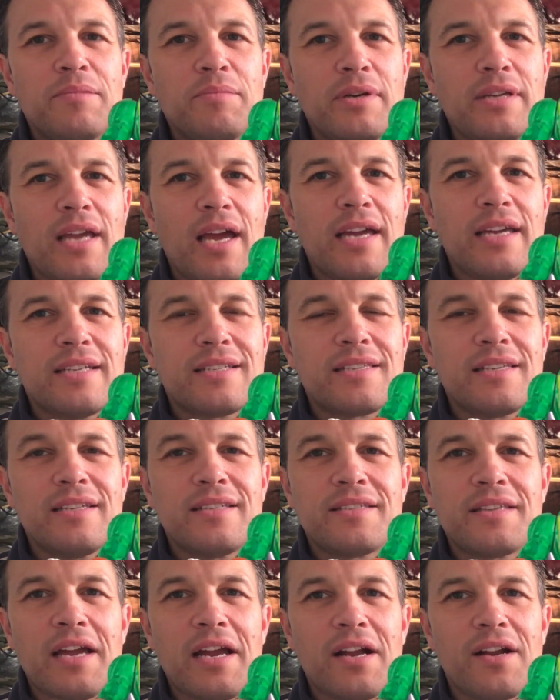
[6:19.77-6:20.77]
But yeah,
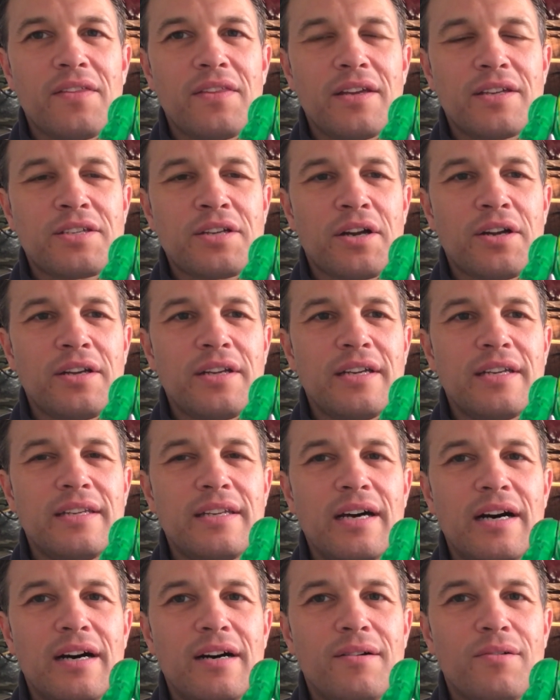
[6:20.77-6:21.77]
he's there in the
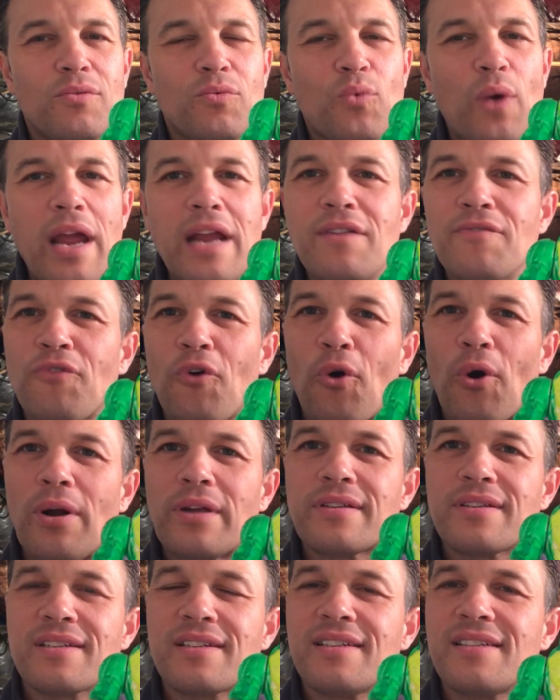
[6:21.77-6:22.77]
Eternian
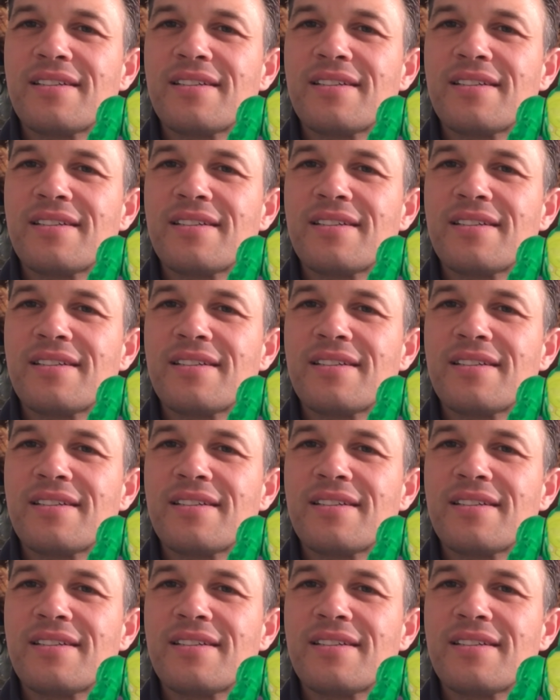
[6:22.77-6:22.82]
rainforest.